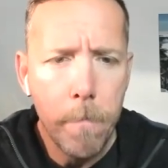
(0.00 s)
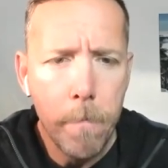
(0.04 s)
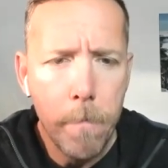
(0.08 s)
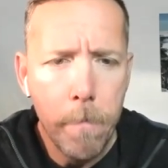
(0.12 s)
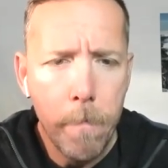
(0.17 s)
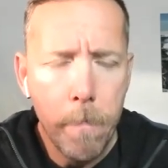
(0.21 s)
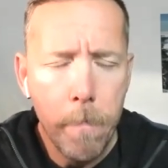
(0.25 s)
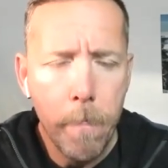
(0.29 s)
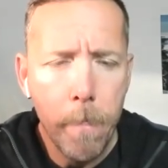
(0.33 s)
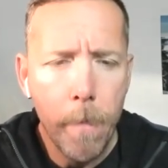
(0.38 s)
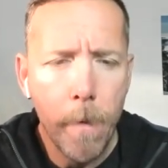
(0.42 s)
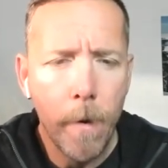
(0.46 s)

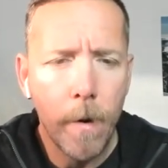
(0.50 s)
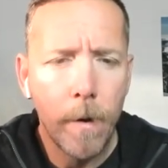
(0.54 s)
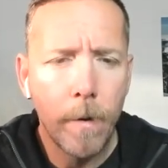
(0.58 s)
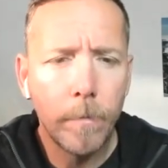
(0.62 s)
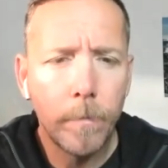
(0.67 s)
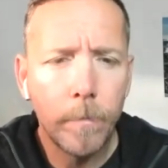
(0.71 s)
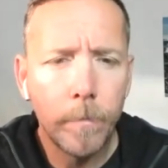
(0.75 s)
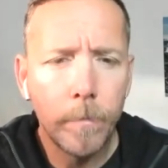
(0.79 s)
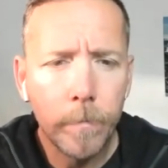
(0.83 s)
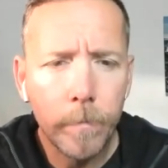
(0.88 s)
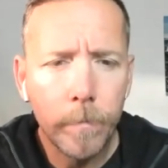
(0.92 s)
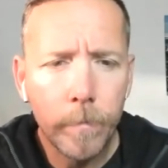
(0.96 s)

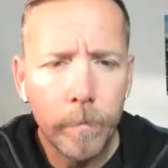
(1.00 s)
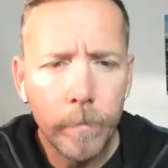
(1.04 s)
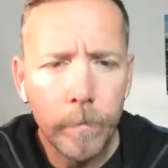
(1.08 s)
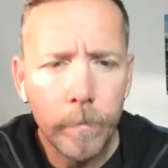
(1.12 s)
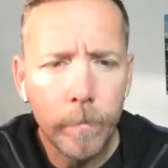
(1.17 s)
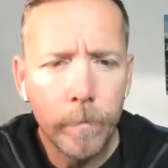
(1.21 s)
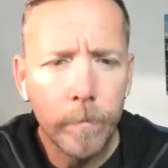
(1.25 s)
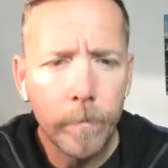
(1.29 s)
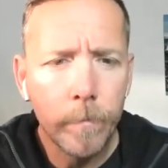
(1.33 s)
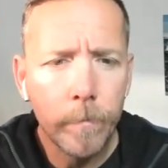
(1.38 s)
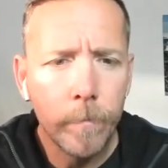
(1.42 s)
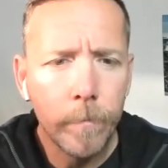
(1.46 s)

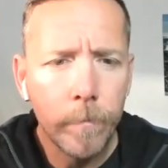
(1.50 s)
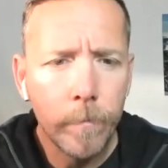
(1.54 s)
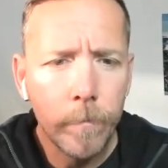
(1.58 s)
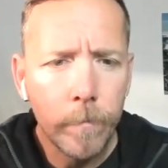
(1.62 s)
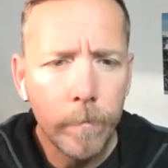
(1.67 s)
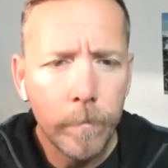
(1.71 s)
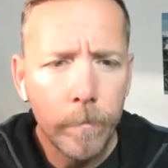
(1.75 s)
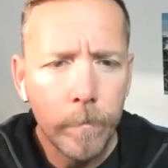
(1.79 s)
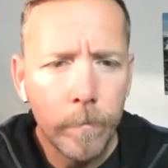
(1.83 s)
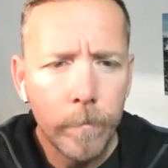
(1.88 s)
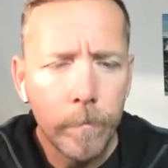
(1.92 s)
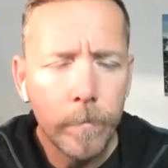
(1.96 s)

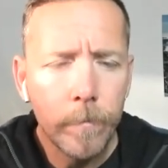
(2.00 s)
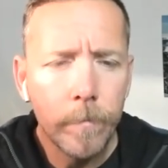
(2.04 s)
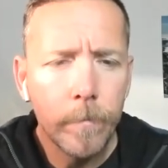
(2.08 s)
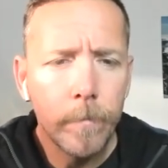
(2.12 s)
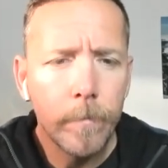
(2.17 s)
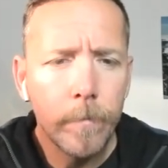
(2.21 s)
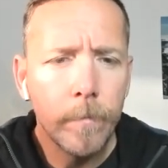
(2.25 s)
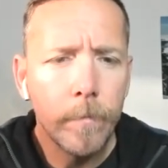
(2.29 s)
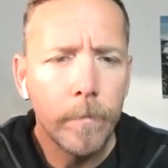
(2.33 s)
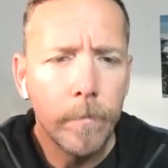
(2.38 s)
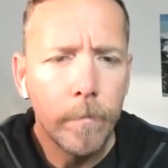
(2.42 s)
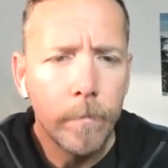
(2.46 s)

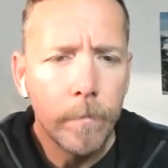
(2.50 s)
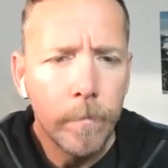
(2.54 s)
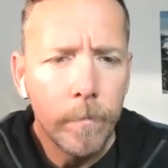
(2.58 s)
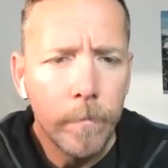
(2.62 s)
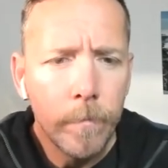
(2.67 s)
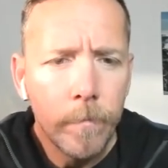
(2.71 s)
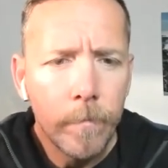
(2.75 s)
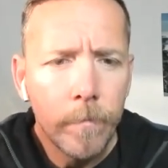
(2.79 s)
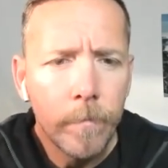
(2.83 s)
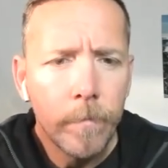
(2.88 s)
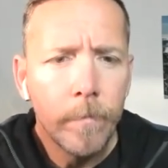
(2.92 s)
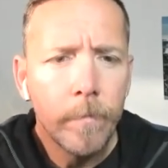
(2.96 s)

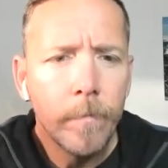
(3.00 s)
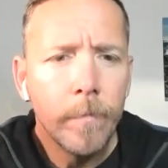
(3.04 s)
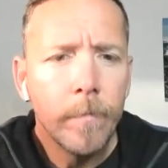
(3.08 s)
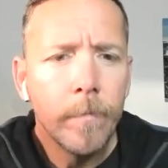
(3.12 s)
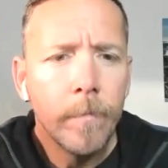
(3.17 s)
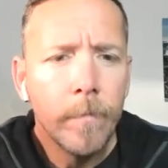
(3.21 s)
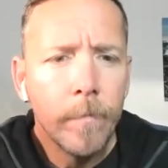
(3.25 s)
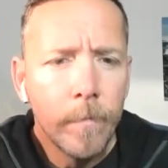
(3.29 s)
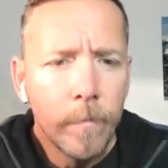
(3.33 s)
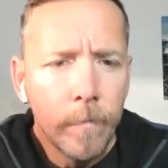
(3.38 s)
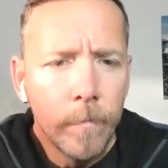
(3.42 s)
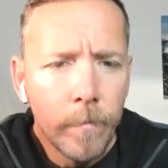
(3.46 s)

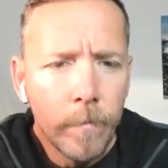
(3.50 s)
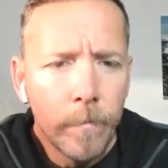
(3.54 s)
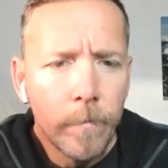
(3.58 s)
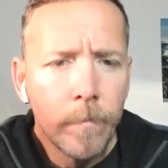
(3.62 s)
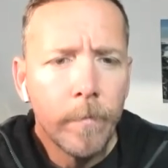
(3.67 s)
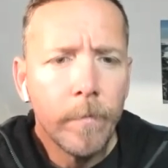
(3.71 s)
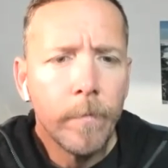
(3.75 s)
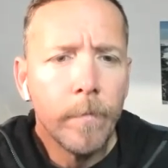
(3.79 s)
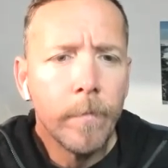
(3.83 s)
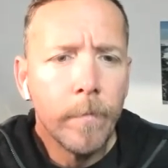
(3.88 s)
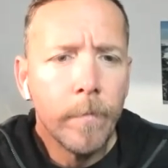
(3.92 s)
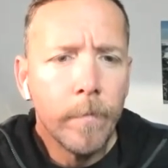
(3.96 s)

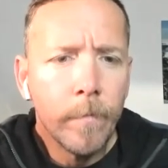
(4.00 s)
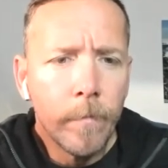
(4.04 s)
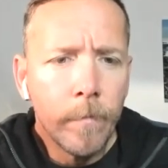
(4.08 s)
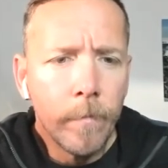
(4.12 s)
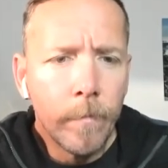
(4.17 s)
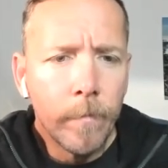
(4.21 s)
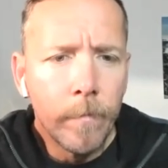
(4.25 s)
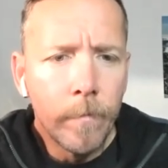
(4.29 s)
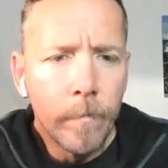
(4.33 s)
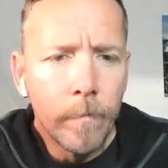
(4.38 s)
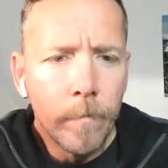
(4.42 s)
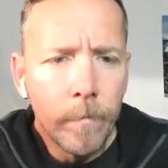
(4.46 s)

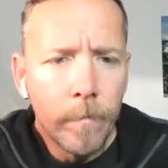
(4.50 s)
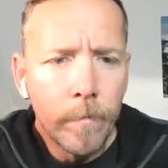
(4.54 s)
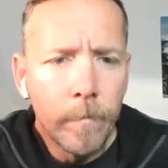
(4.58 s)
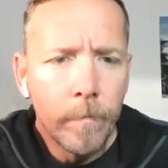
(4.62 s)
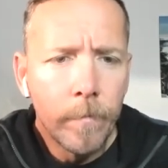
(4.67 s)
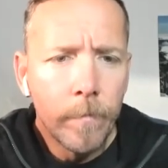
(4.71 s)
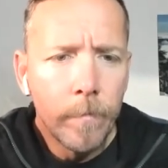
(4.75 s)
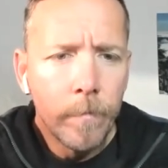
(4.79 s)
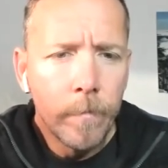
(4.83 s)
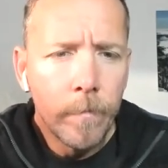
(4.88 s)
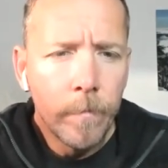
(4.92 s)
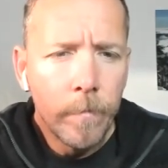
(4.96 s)

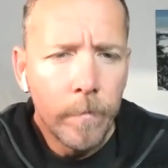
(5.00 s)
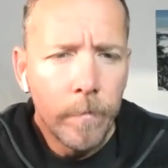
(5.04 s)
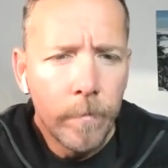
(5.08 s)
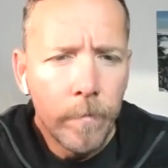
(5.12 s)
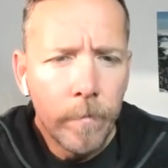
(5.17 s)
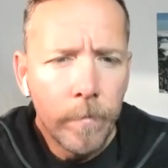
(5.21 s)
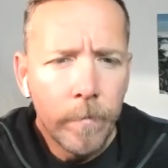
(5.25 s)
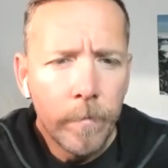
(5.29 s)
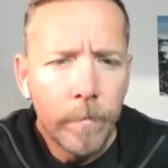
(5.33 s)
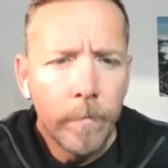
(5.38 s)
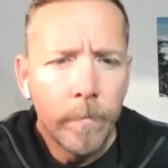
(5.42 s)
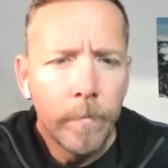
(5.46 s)

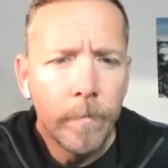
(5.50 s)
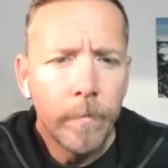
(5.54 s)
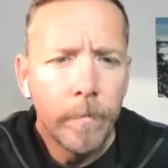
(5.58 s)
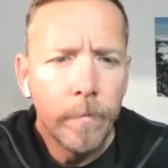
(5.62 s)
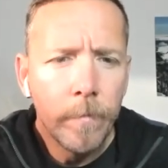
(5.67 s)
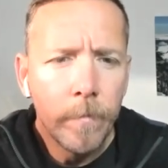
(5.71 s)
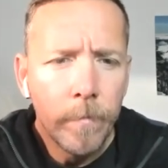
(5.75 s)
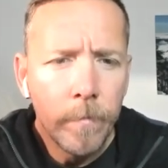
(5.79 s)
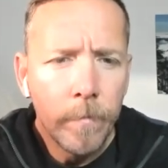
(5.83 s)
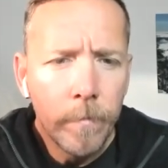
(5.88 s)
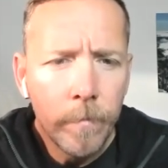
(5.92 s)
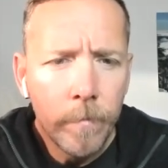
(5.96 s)

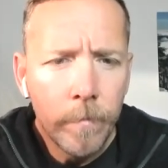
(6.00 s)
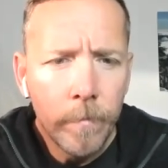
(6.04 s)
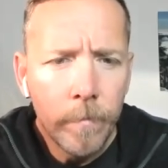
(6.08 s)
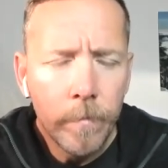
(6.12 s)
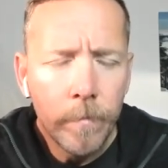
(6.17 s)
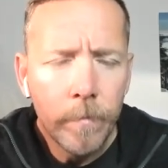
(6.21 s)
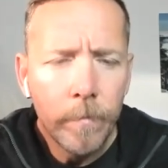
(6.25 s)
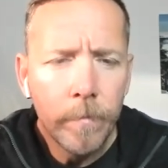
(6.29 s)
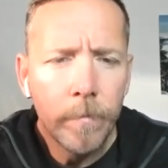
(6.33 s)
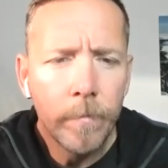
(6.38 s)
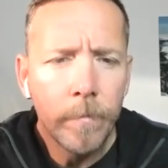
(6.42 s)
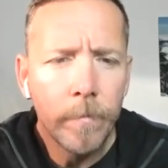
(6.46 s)

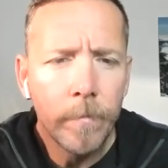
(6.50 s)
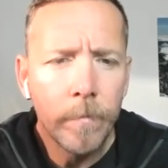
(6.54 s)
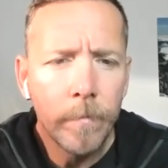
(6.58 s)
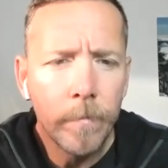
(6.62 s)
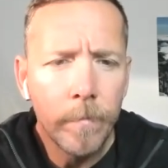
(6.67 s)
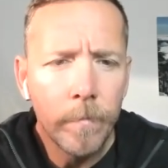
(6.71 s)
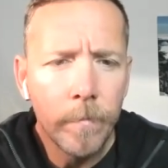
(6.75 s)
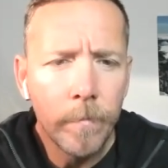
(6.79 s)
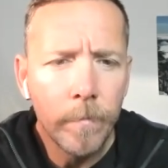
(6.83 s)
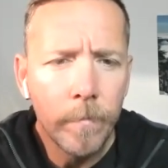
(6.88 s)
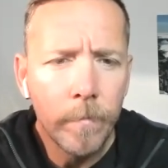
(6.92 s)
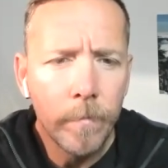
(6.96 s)

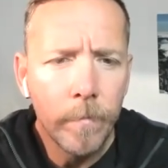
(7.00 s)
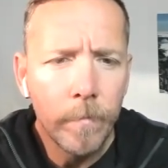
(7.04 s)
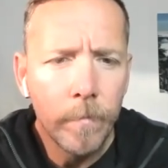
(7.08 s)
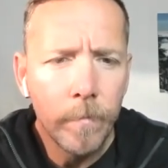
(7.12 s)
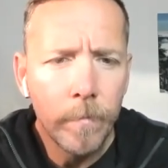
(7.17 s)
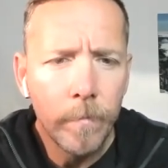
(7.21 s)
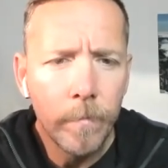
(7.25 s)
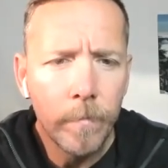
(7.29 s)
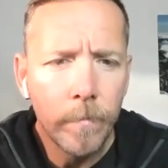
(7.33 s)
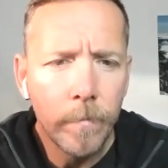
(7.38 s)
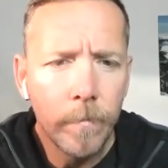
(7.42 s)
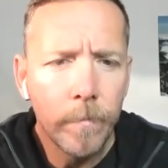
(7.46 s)

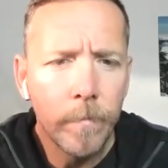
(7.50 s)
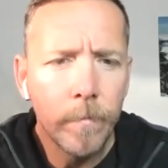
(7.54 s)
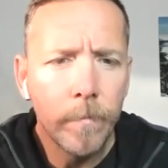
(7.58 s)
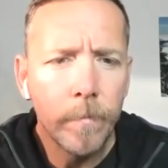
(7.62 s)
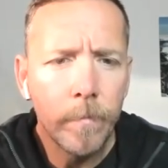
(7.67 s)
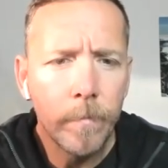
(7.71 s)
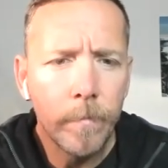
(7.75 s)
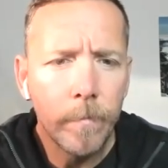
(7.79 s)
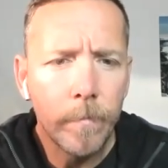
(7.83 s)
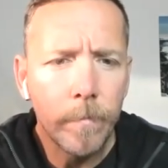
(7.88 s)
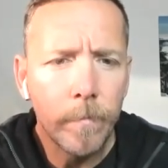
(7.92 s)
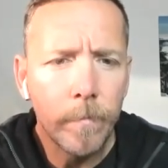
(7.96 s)
(not speaking)